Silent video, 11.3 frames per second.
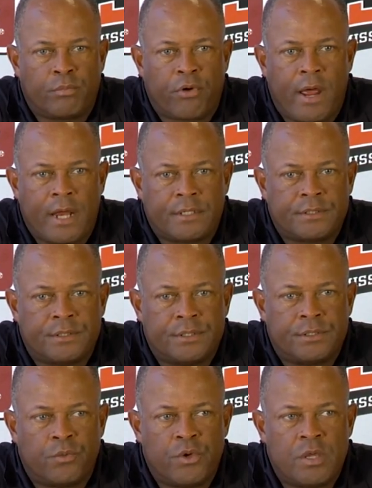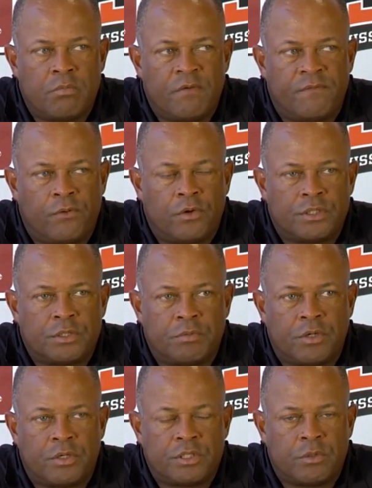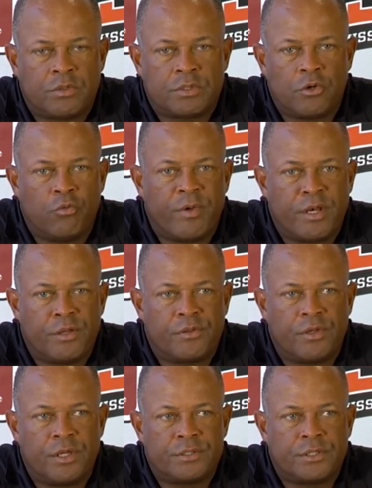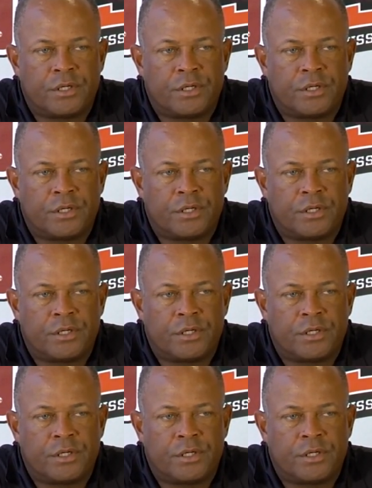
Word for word: practices the week before just because there was so many things